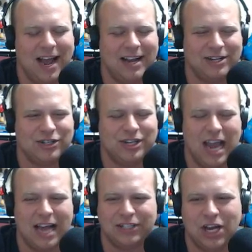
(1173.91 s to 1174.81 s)
just
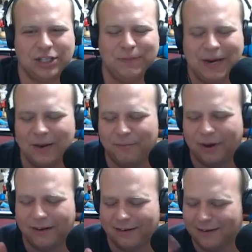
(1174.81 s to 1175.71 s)
can't touch peanut
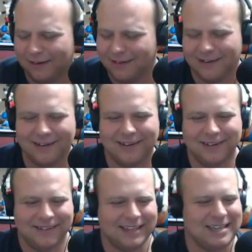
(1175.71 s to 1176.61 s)
butter.
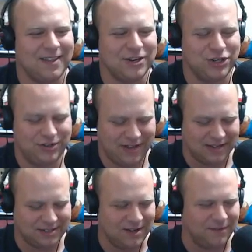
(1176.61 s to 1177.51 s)
That's how
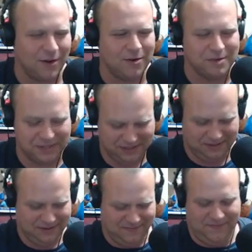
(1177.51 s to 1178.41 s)
that stuff goes.
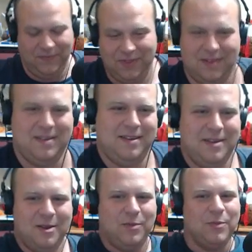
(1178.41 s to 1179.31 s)

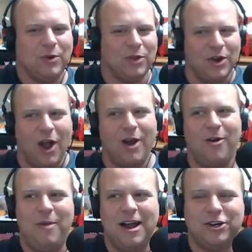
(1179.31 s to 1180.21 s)
People are like, I
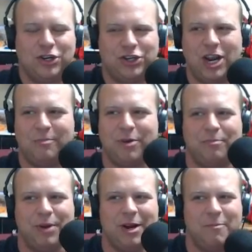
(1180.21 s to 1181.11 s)
don't mind shit,
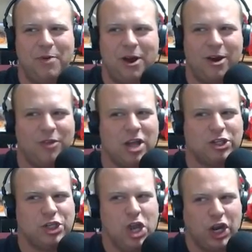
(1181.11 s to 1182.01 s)
but peanut butter,
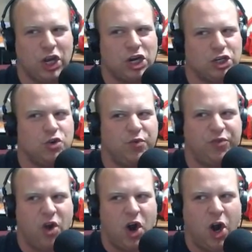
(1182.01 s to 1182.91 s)
that's taking it too
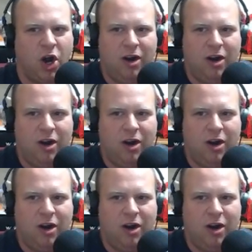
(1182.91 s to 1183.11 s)
far.